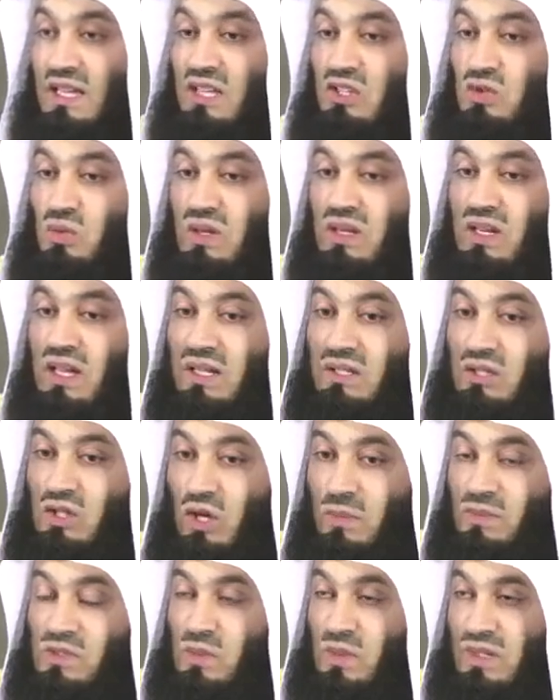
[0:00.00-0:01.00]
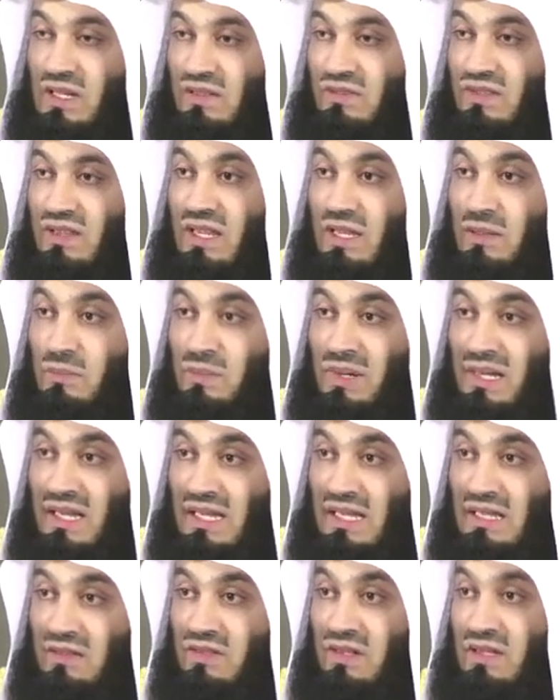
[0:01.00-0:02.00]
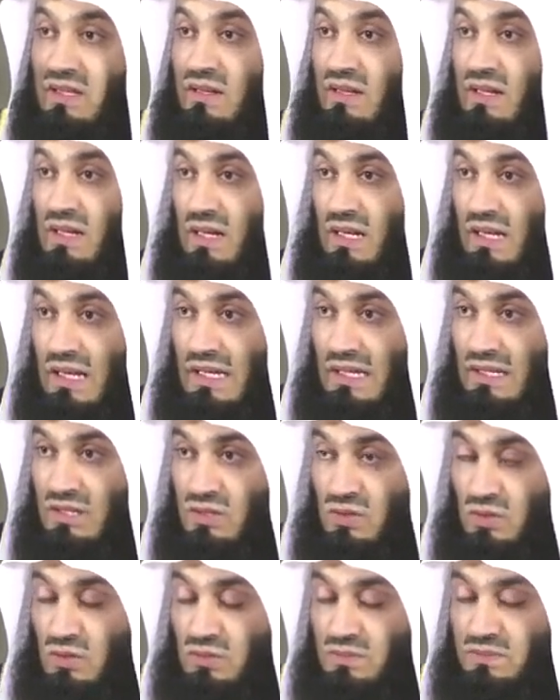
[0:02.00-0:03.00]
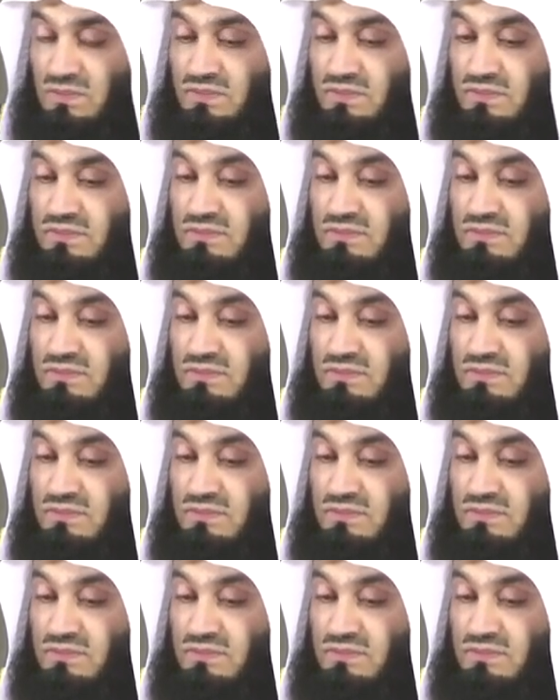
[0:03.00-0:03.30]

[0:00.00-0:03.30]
each one adopts whatever they believe and they're inclined to,